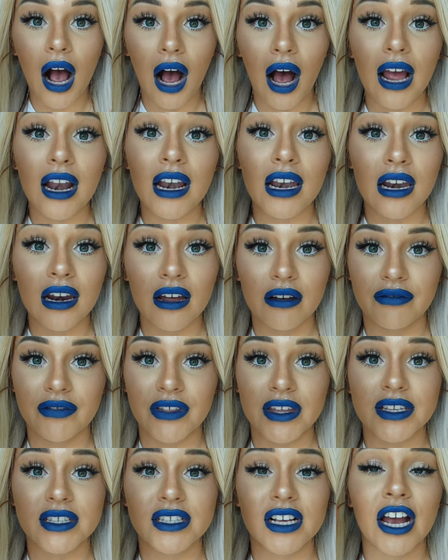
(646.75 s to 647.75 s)
i
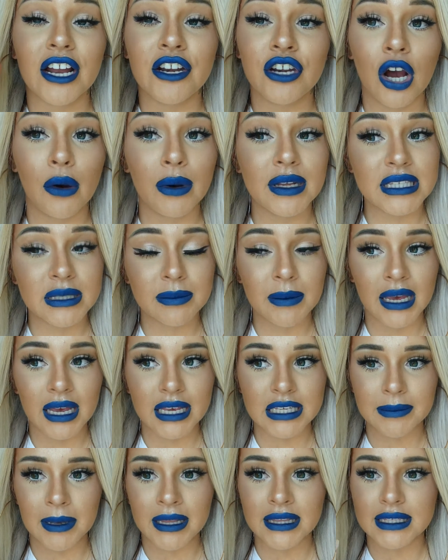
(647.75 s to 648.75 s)
love this i know it's a bit
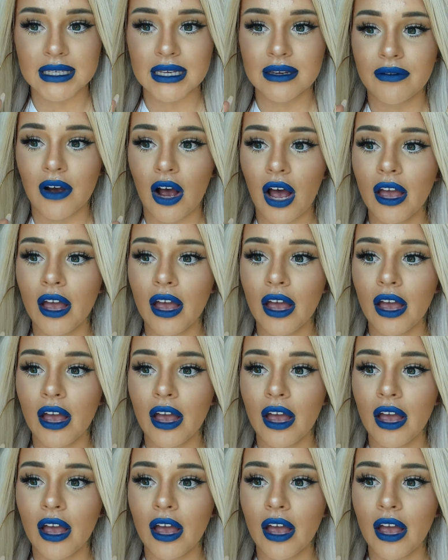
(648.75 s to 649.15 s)
expensive